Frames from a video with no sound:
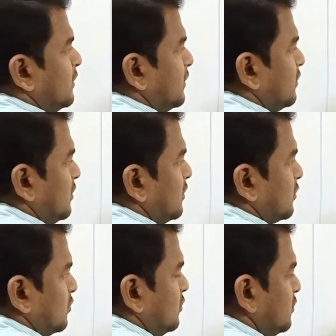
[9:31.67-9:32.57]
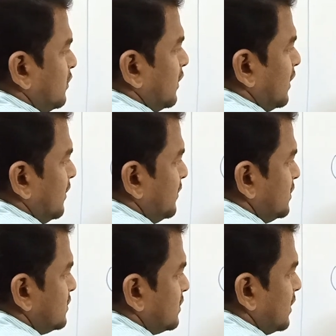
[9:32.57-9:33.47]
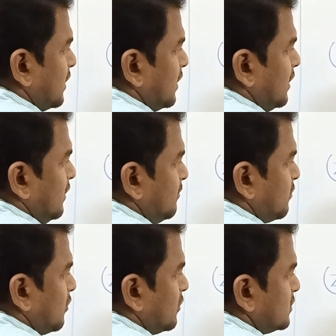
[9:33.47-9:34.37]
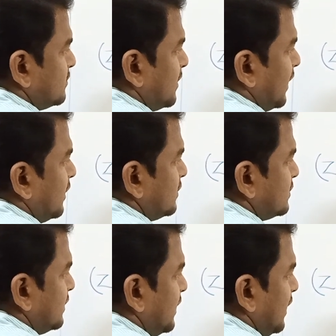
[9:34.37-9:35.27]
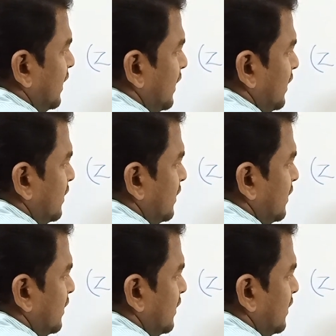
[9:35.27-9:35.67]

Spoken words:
equal to A means A plus minus del A,